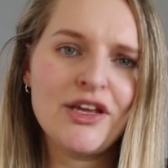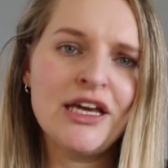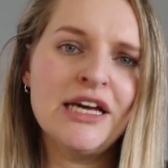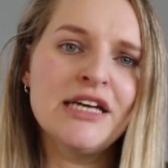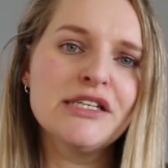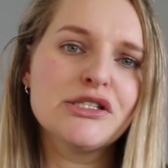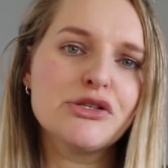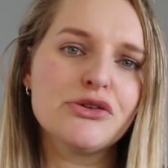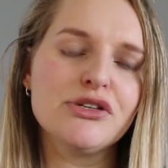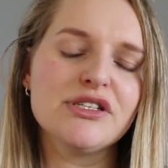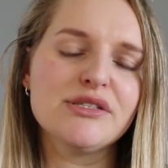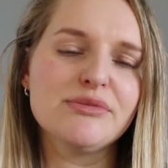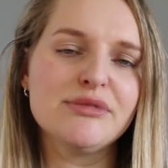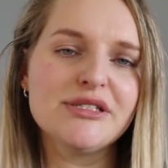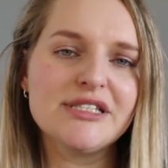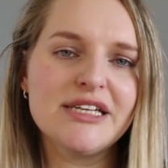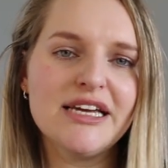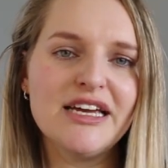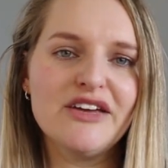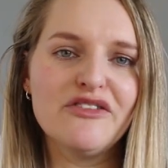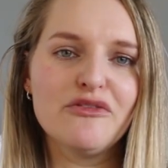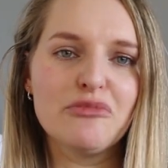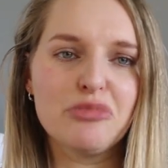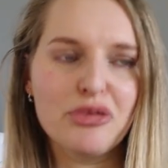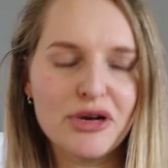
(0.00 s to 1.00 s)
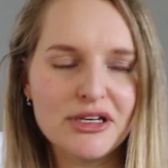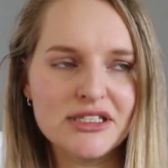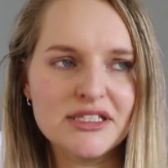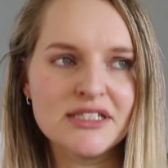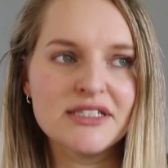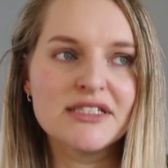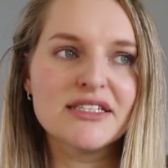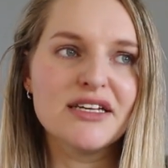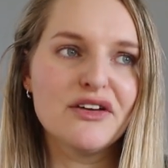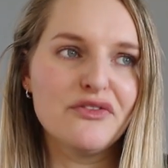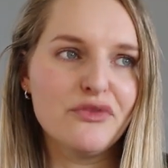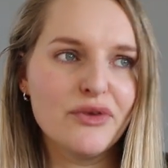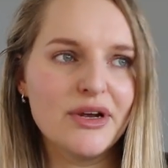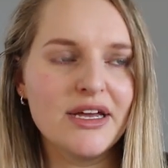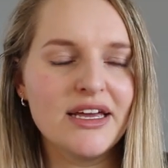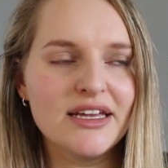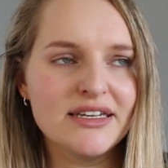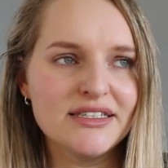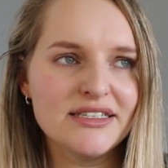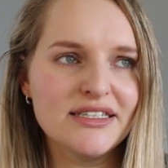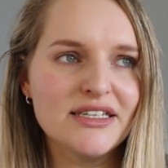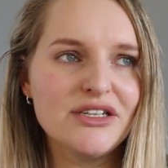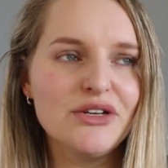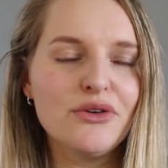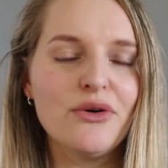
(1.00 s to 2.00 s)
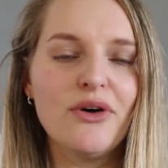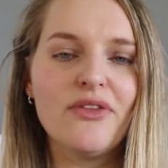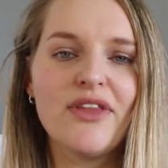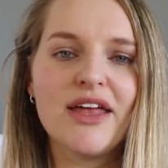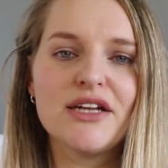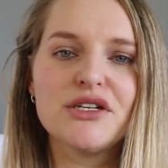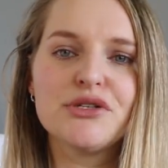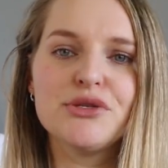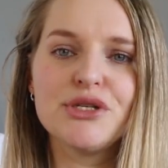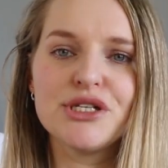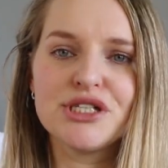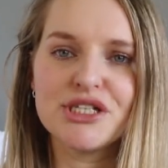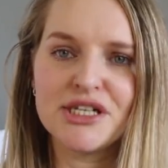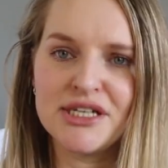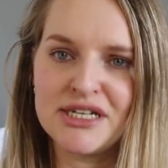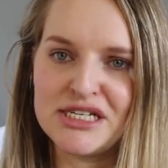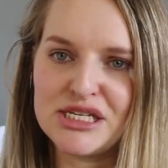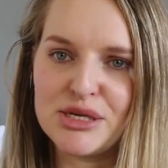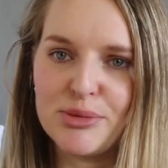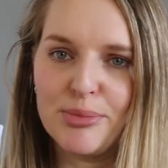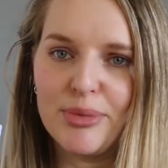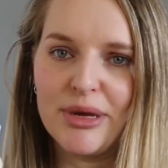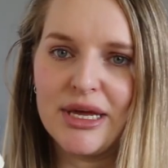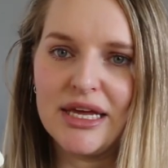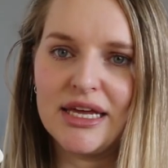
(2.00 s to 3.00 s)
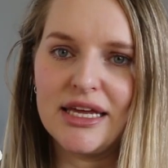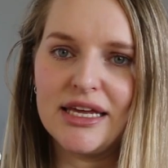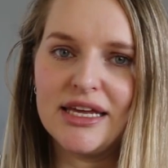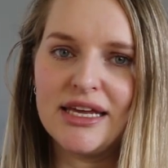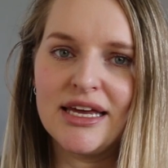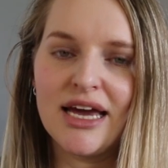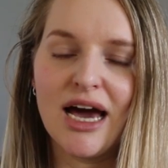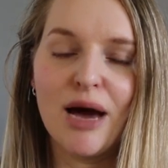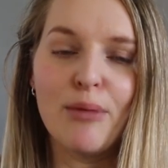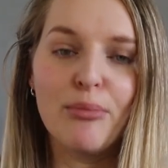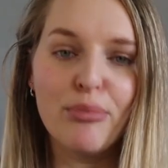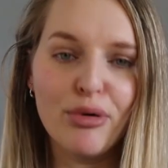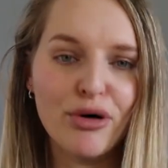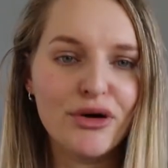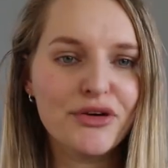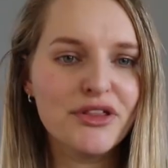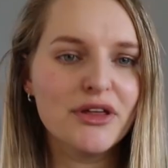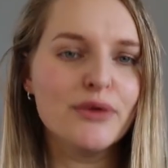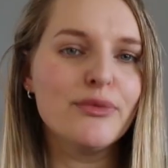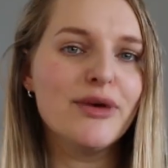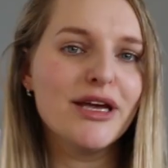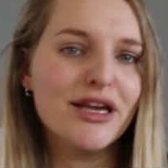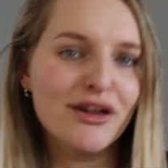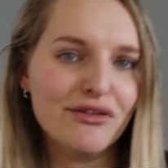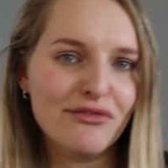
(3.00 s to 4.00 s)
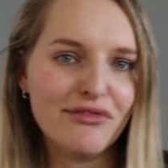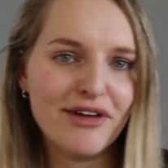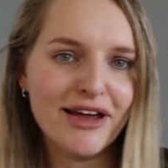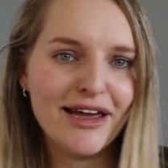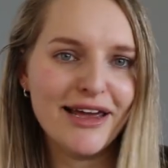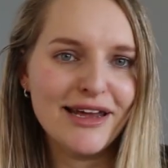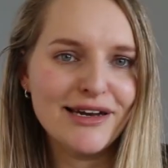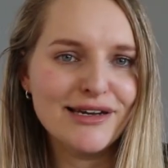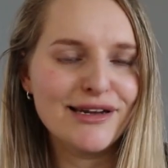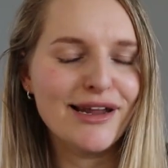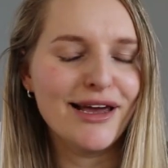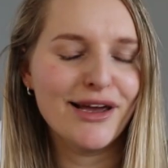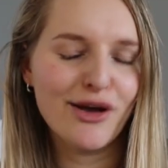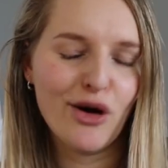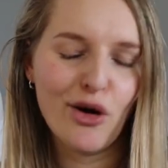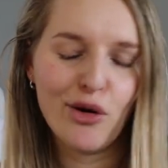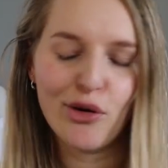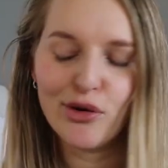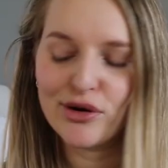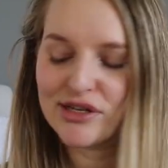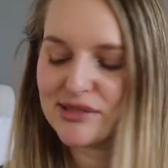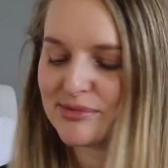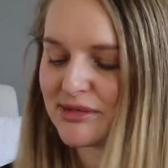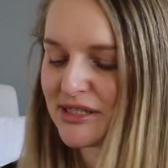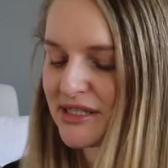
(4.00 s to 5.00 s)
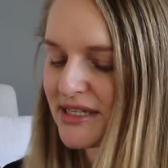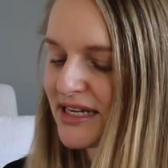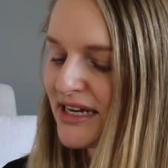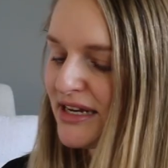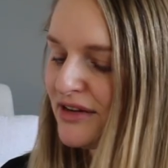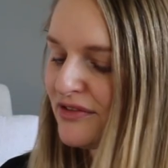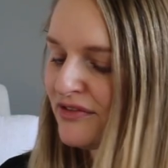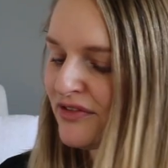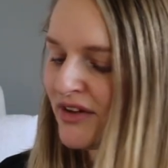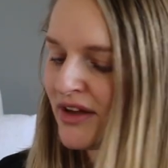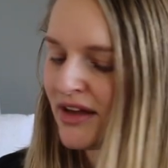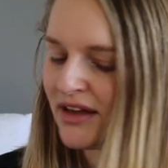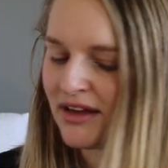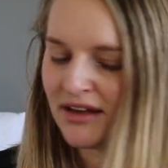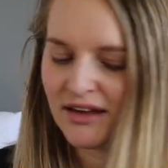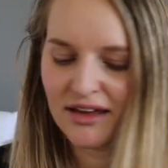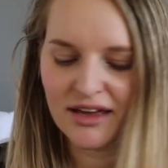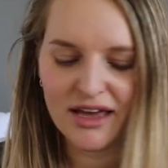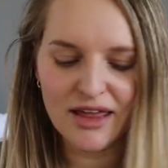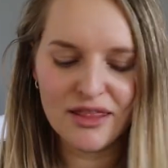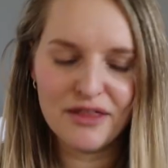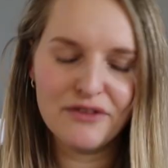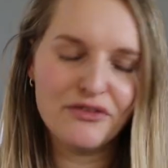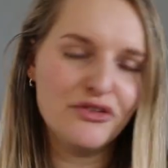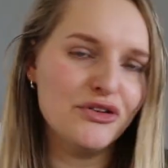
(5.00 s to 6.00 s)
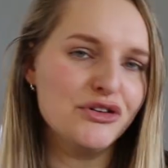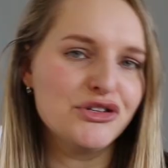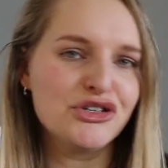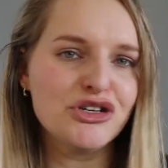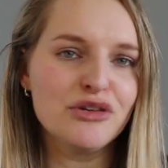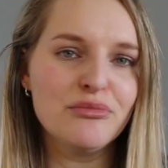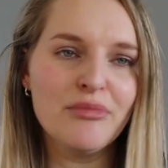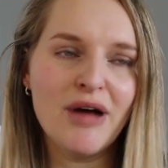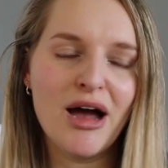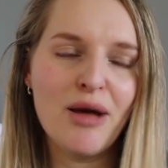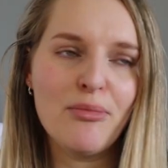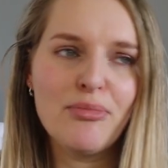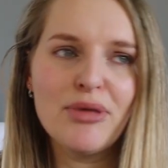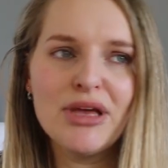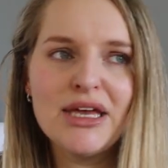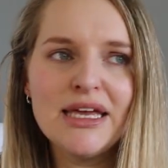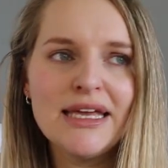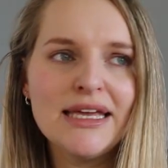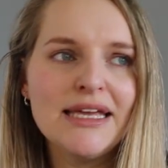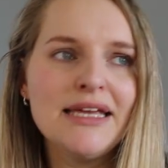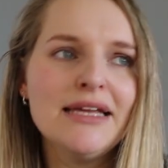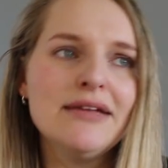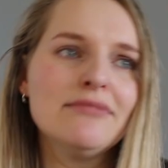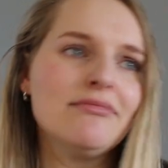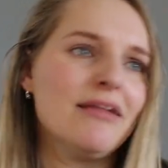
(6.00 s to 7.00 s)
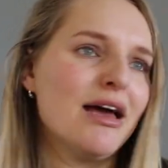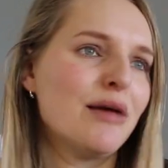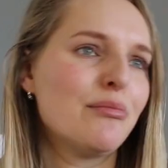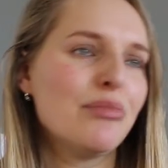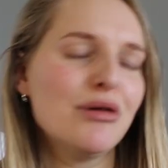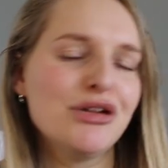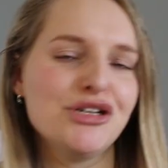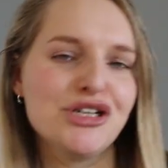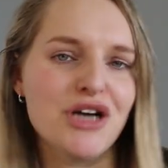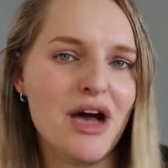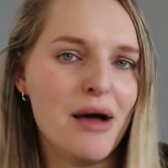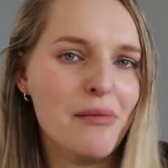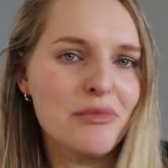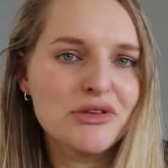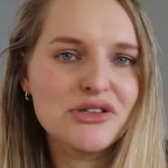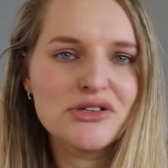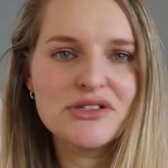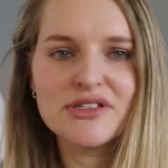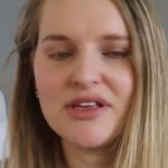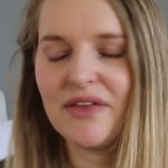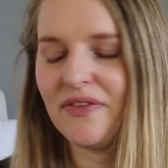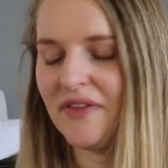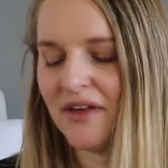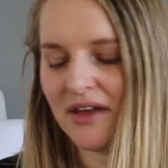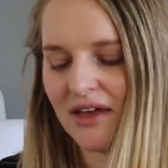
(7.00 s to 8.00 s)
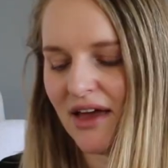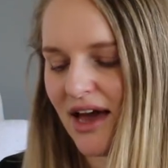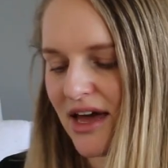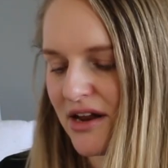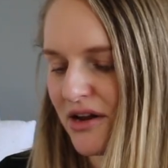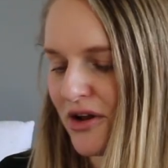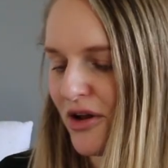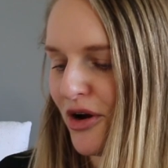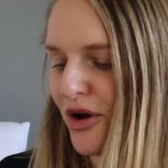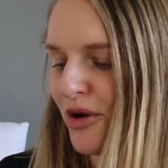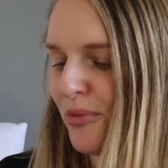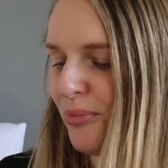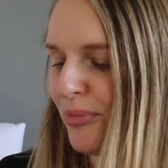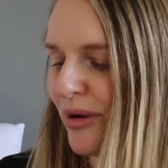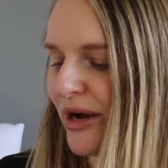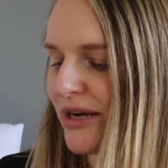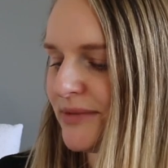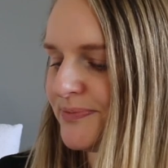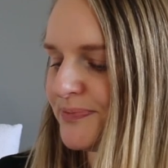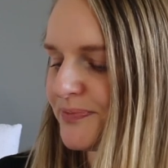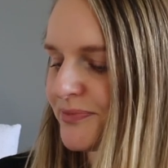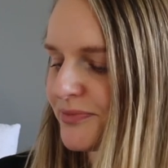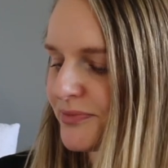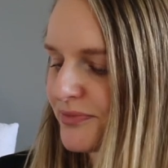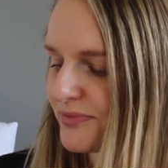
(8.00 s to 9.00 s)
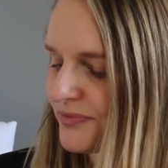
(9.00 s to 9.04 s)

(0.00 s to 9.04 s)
his Christmas Eve present, if we continue on that tradition, to be a book that we can read like on Christmas Eve. In the future it might be like pajamas or something, I don't know. But